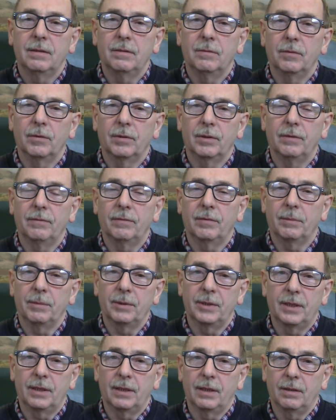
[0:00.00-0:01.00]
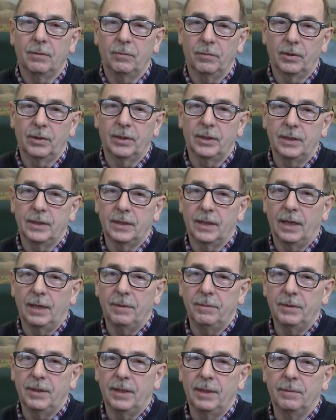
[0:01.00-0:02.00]
working from a working
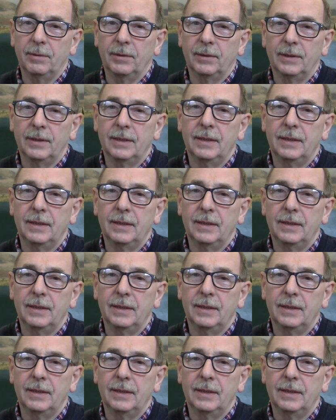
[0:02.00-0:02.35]
timetable.